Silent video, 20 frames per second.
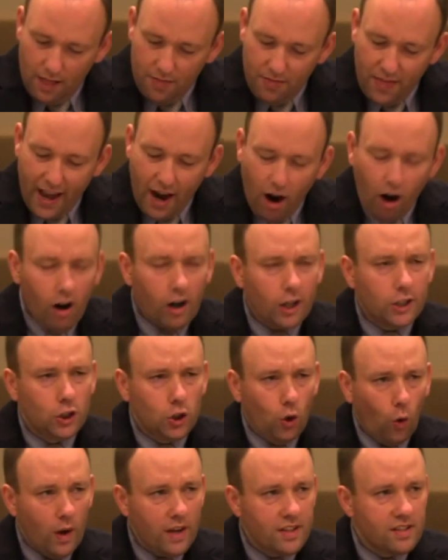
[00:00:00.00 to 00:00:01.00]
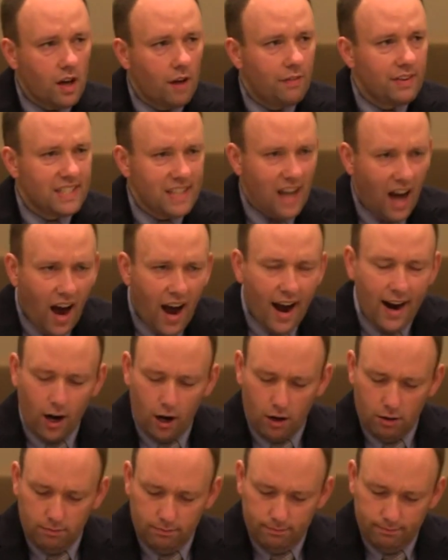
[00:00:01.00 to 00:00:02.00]
they are a choice of
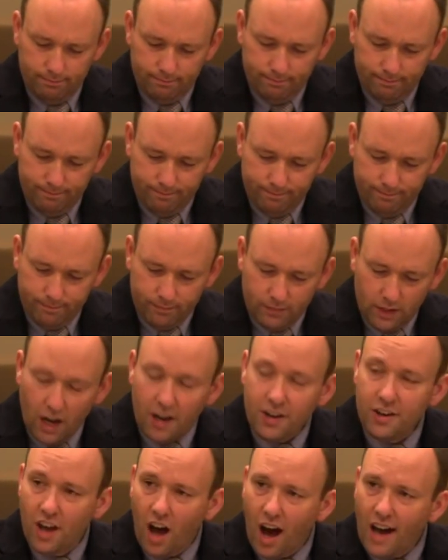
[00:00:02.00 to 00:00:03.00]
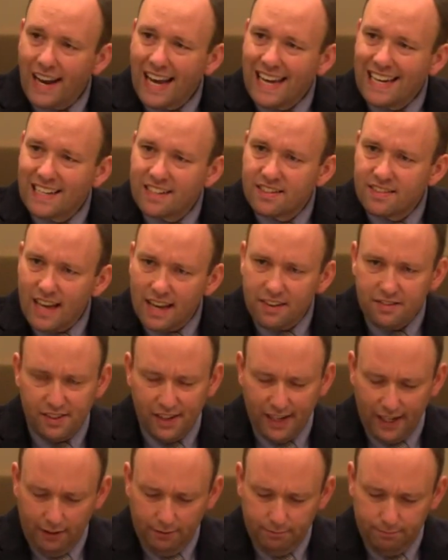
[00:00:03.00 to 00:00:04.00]
attire, not a
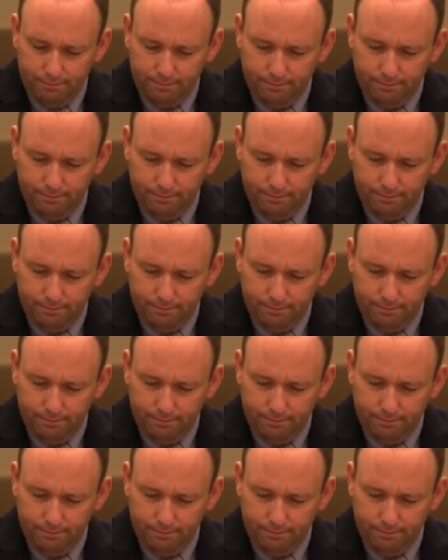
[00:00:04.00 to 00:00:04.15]
necessity.